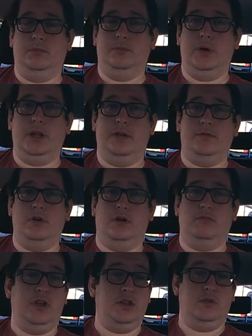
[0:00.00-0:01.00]
But if
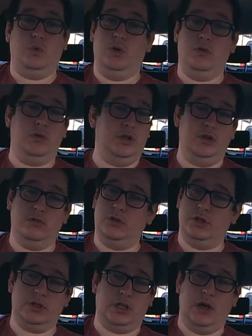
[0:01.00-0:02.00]
not, then we're all good. You're all
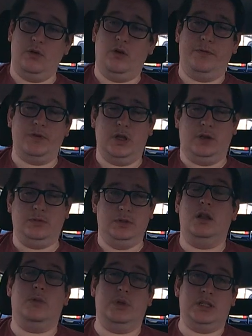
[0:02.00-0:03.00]
good to go, and off you go.
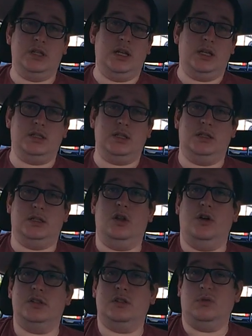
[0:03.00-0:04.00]
Number six is a
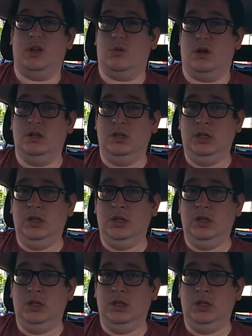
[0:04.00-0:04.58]
nice quick one.